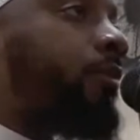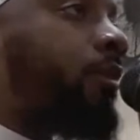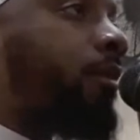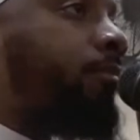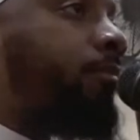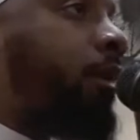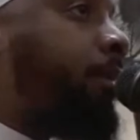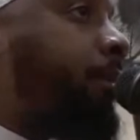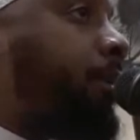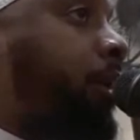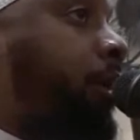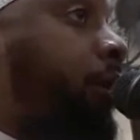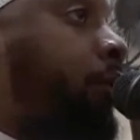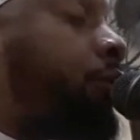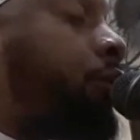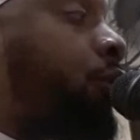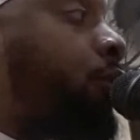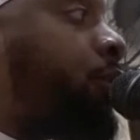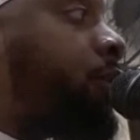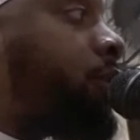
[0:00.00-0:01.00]
maybe they
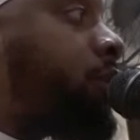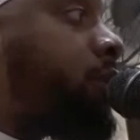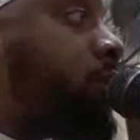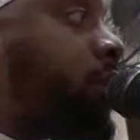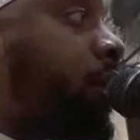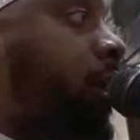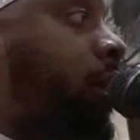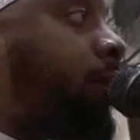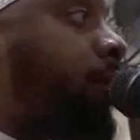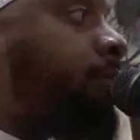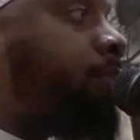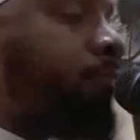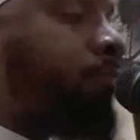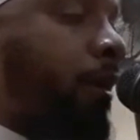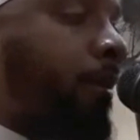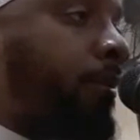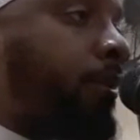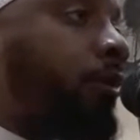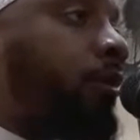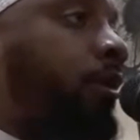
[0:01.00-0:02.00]
don't know what to say.
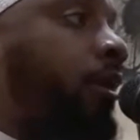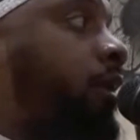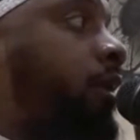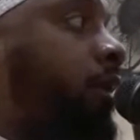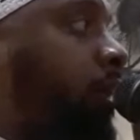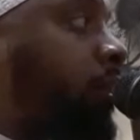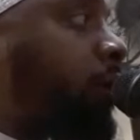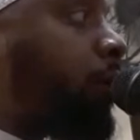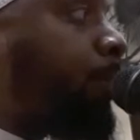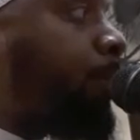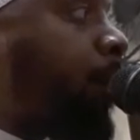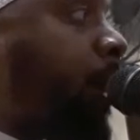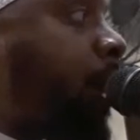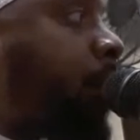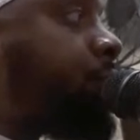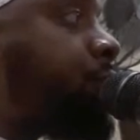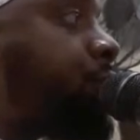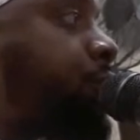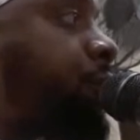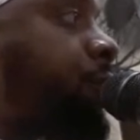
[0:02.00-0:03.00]
Maybe they're looking at their
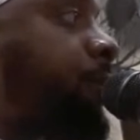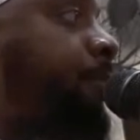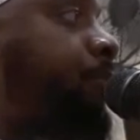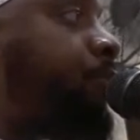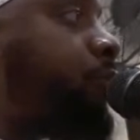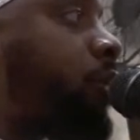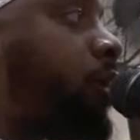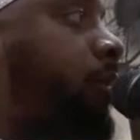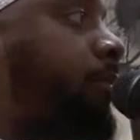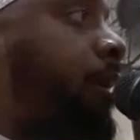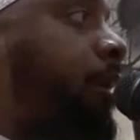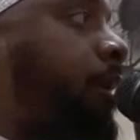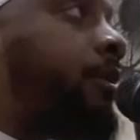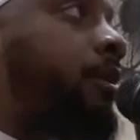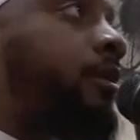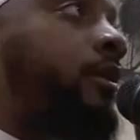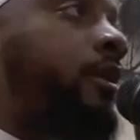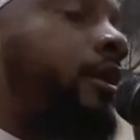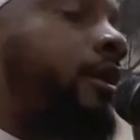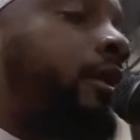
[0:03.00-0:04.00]
posture. Maybe
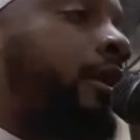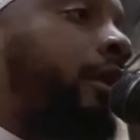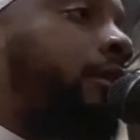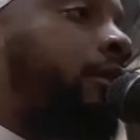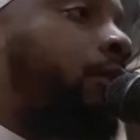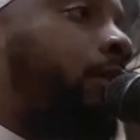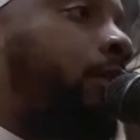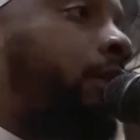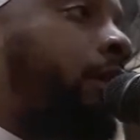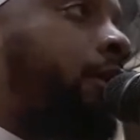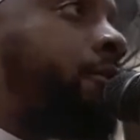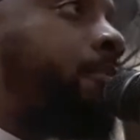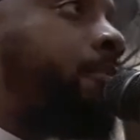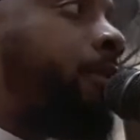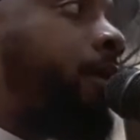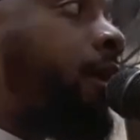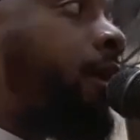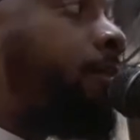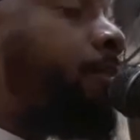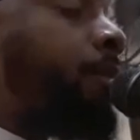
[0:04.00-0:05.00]
they're looking at the way they
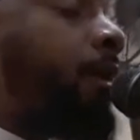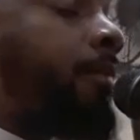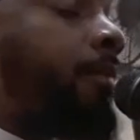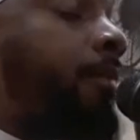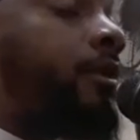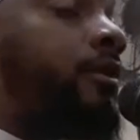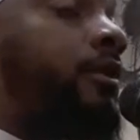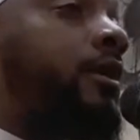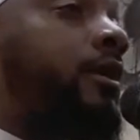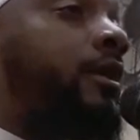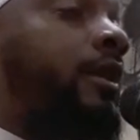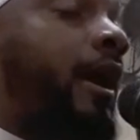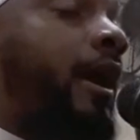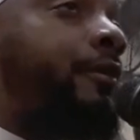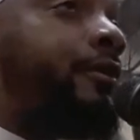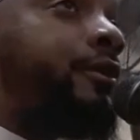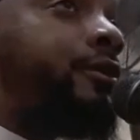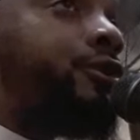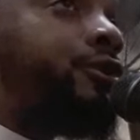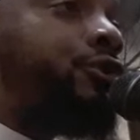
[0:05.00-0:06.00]
speak. Maybe they're looking at
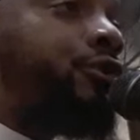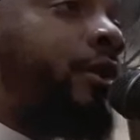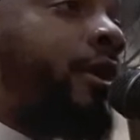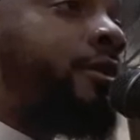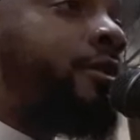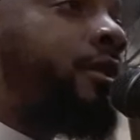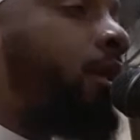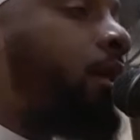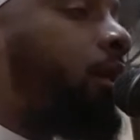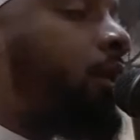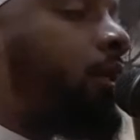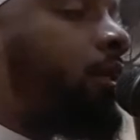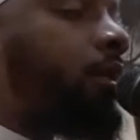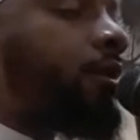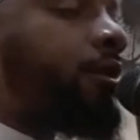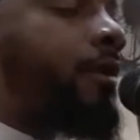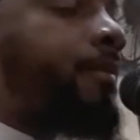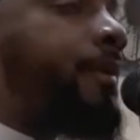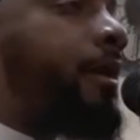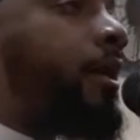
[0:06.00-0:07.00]
how they're dressed.
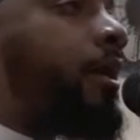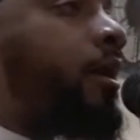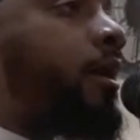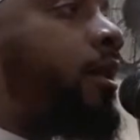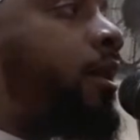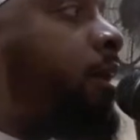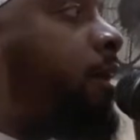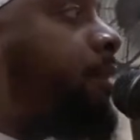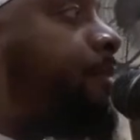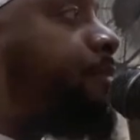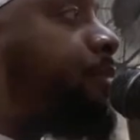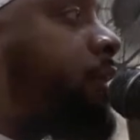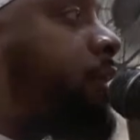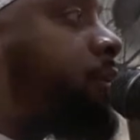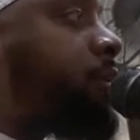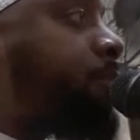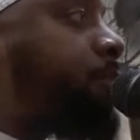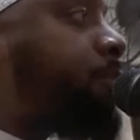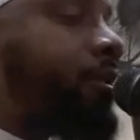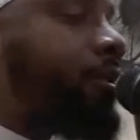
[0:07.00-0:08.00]
There could be any,
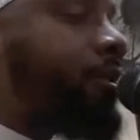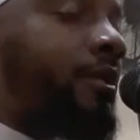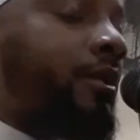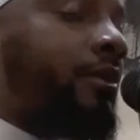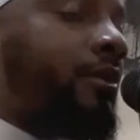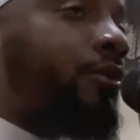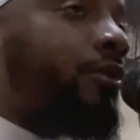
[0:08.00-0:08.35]
especially,